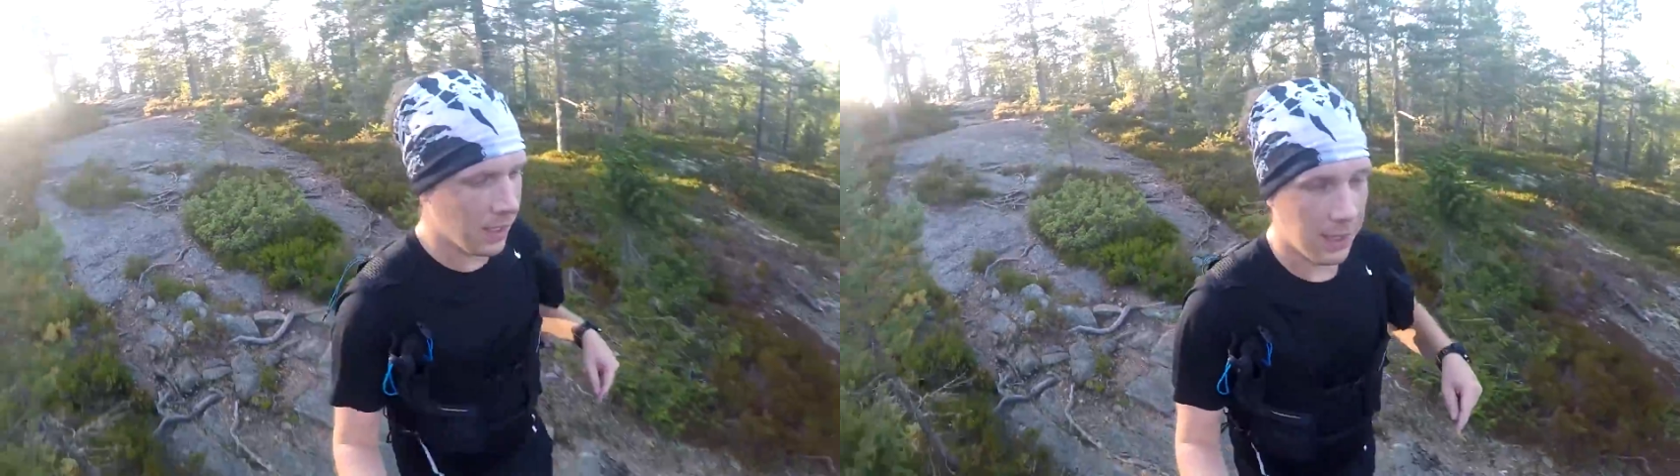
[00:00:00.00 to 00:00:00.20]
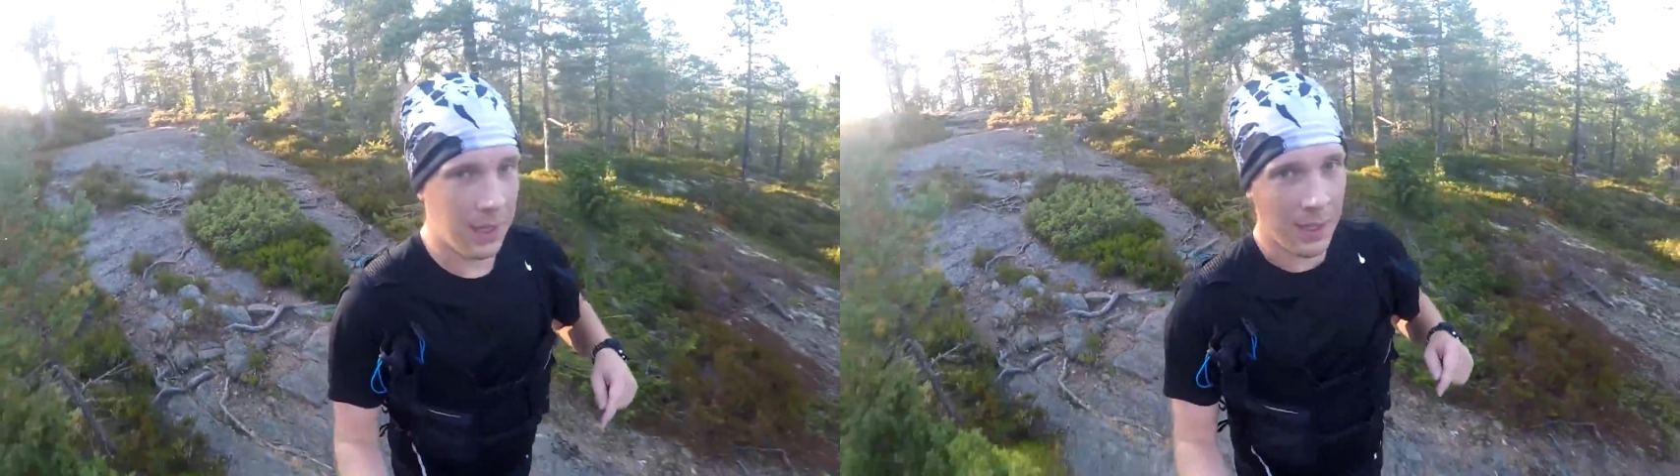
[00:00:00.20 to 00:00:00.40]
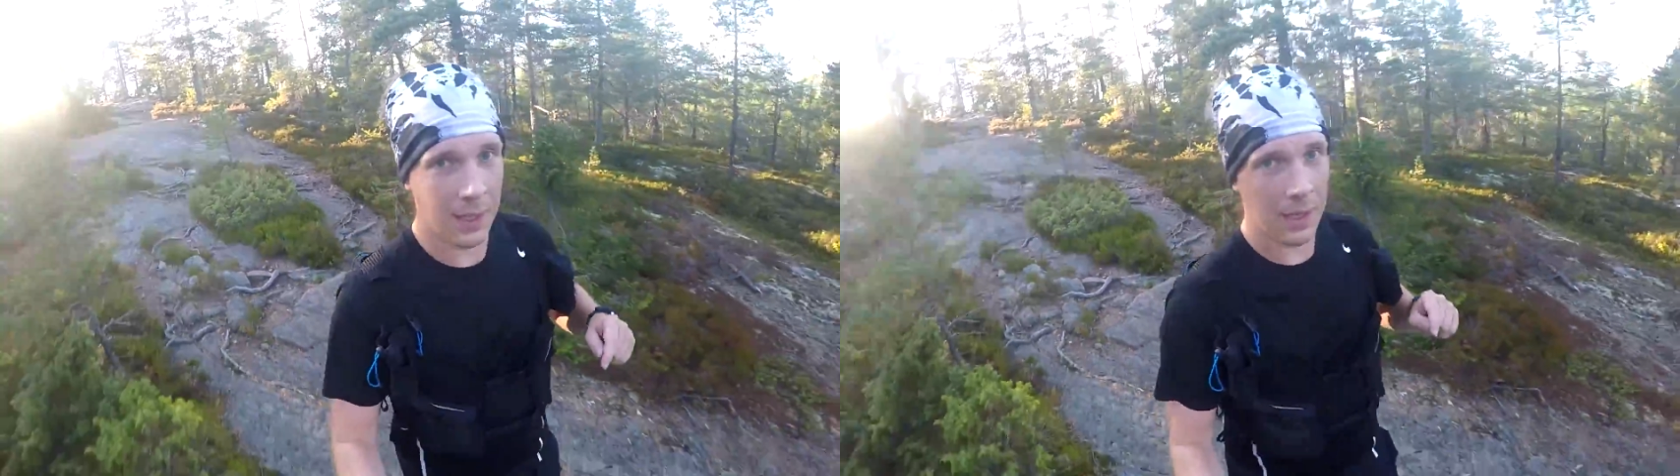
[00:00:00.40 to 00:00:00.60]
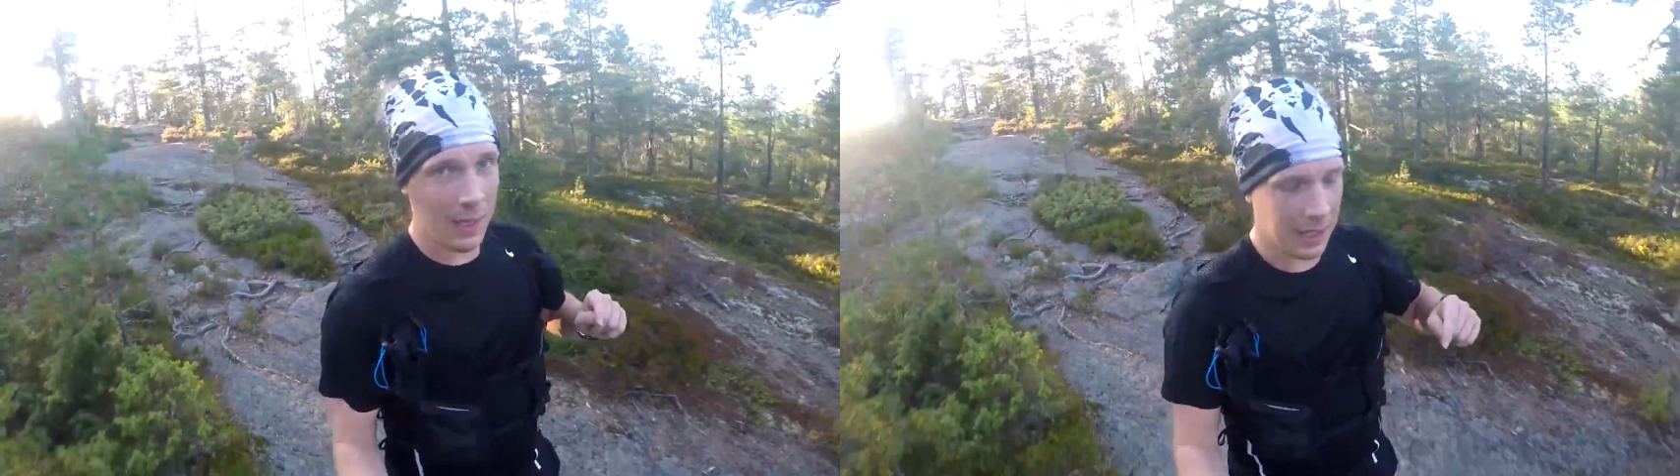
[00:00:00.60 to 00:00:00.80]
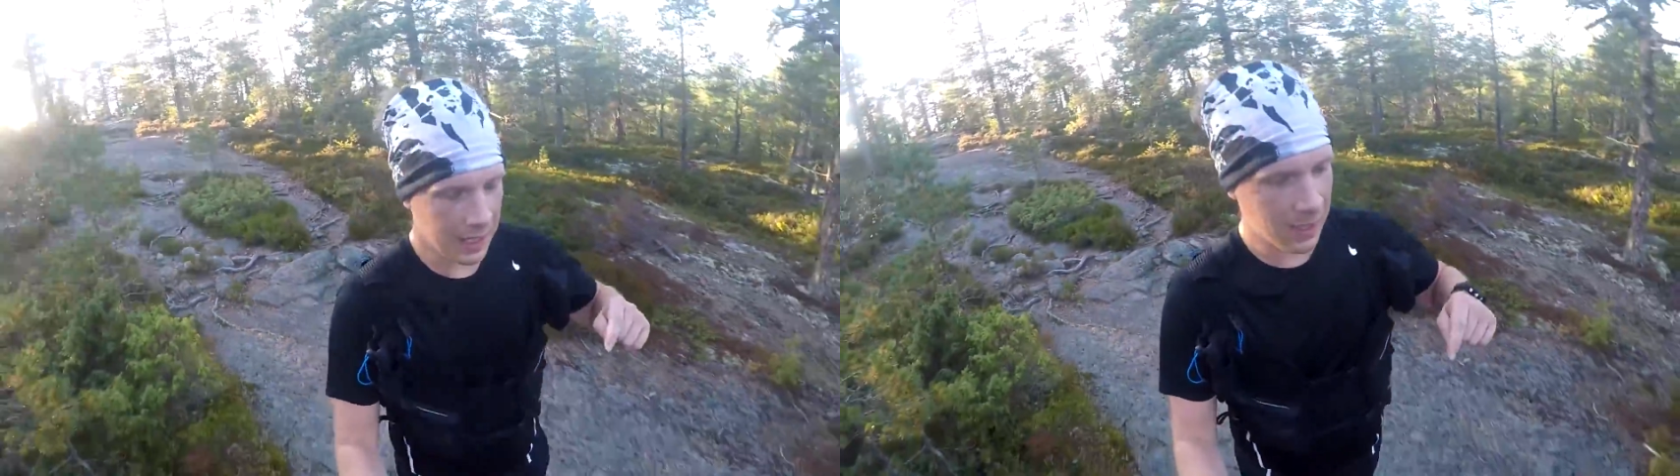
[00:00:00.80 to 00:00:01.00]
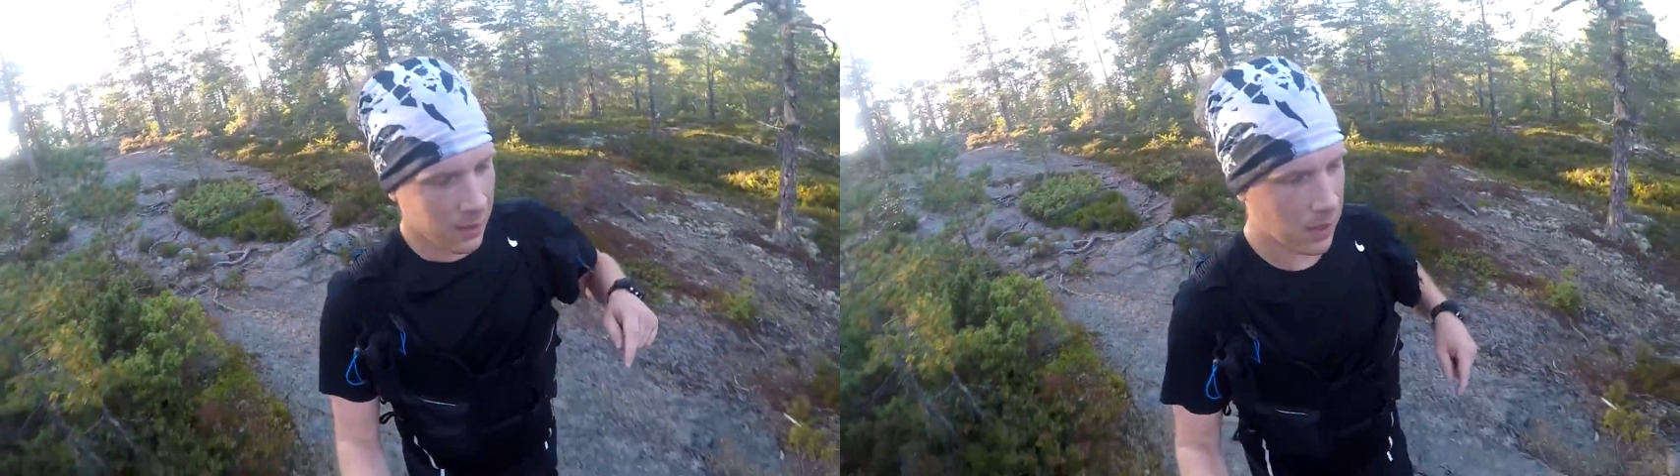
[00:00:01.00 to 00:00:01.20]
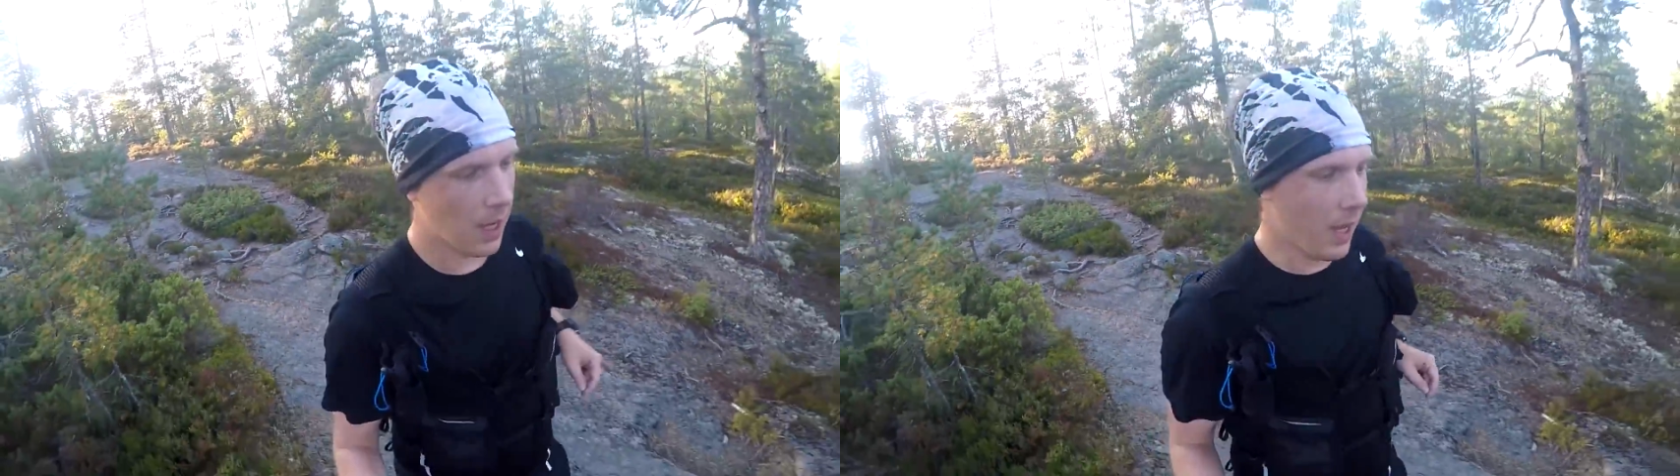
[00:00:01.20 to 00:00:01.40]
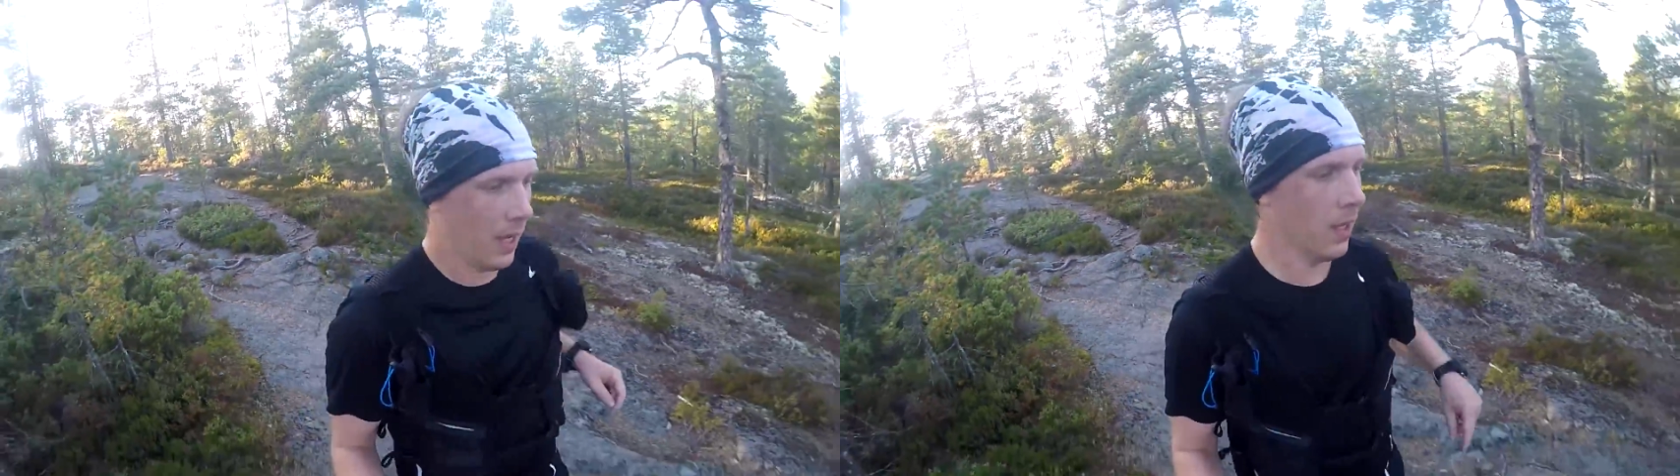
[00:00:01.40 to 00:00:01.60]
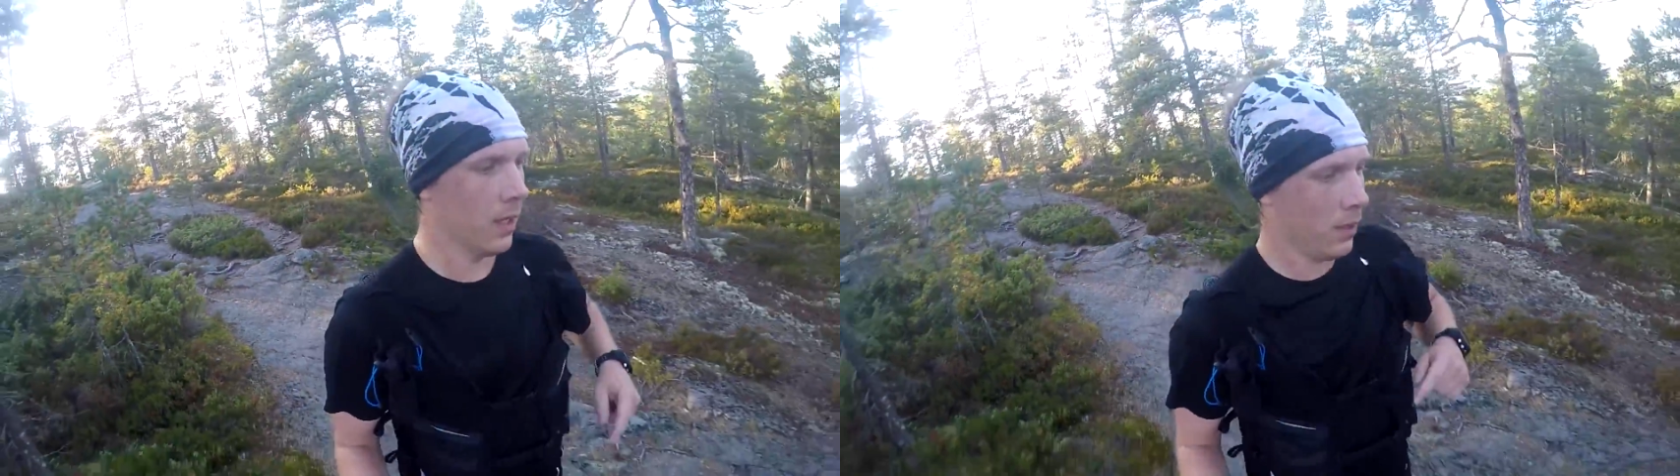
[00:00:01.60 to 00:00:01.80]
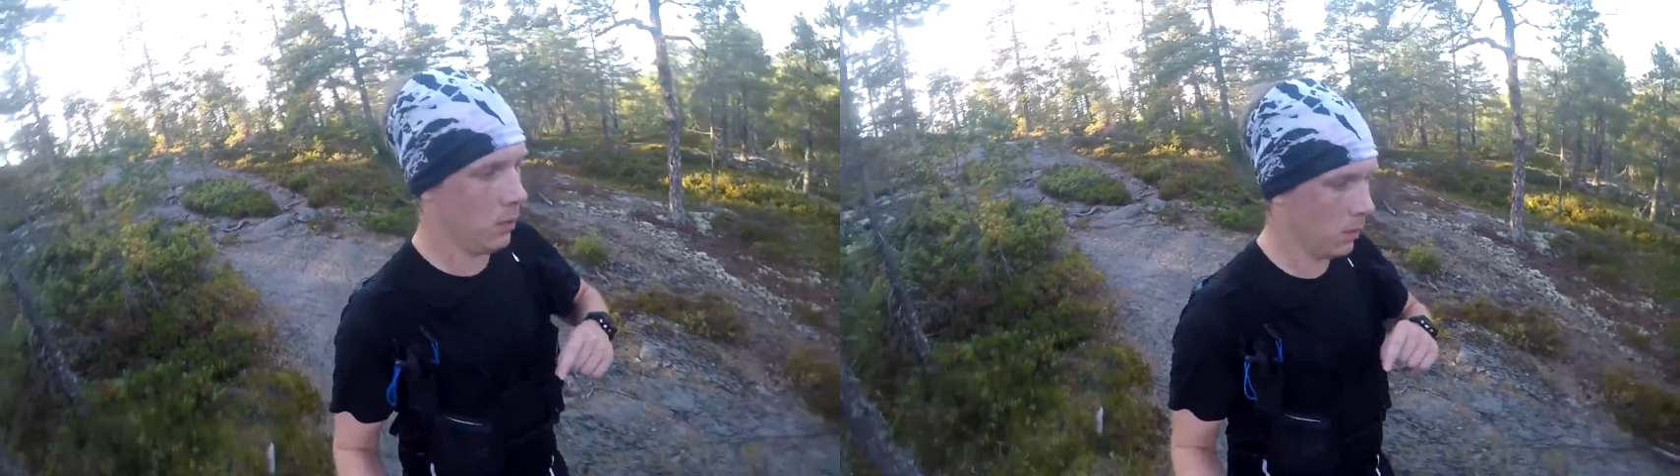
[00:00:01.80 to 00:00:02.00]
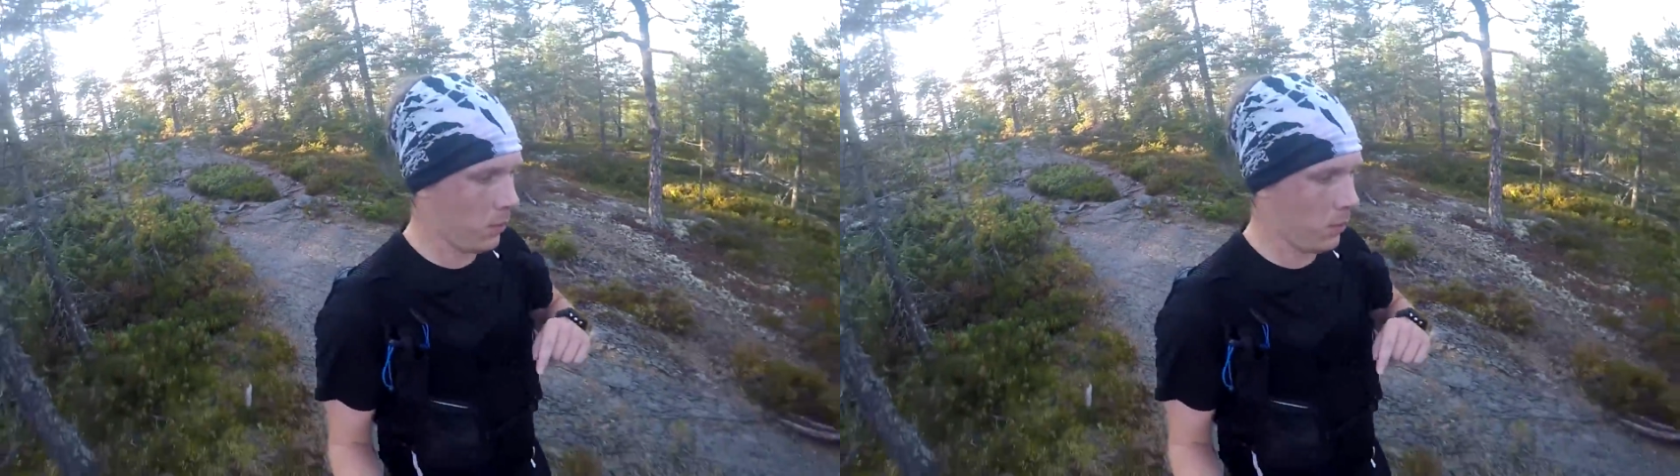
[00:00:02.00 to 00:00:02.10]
I'll link to a